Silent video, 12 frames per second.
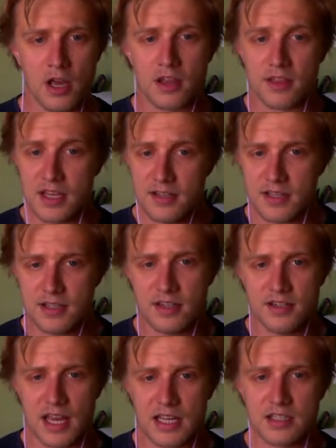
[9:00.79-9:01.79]
This is to
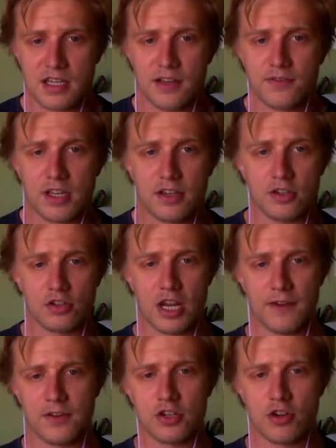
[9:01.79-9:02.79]
test
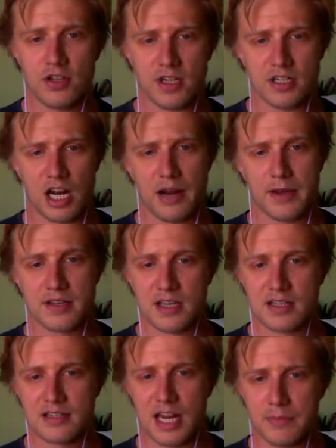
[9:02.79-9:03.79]
if intrinsic dynamics are
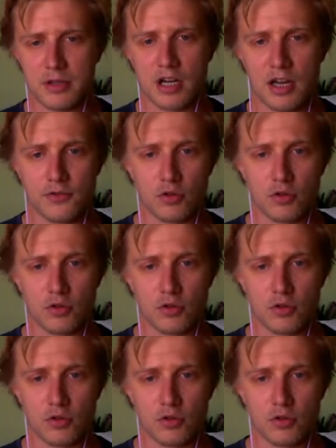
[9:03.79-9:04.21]
stable enough to